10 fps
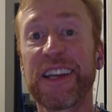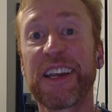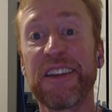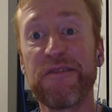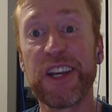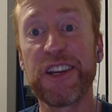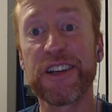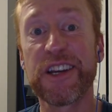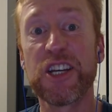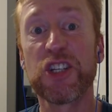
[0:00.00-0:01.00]
convenient,
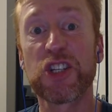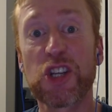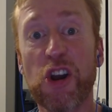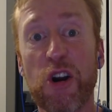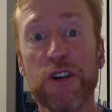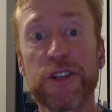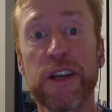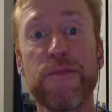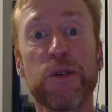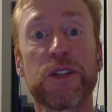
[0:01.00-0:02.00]
scarce,
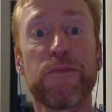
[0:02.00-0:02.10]
and most